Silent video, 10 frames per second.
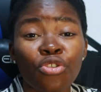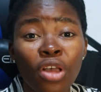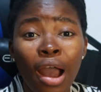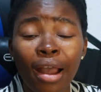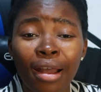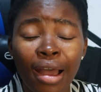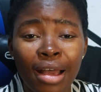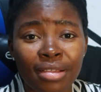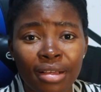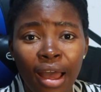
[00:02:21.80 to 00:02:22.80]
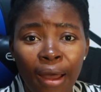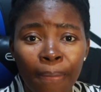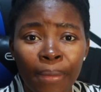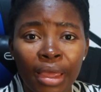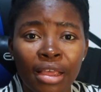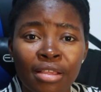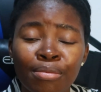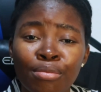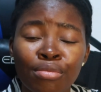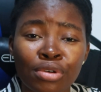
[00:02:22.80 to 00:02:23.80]
so our, our scalp
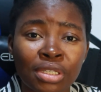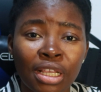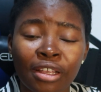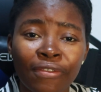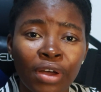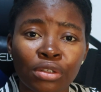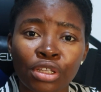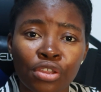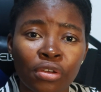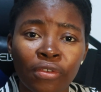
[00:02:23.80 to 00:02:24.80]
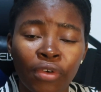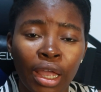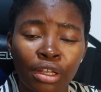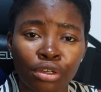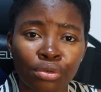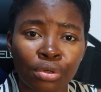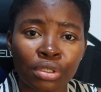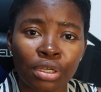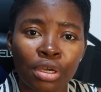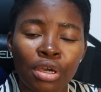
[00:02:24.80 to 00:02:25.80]
is mostly the foundation for any growth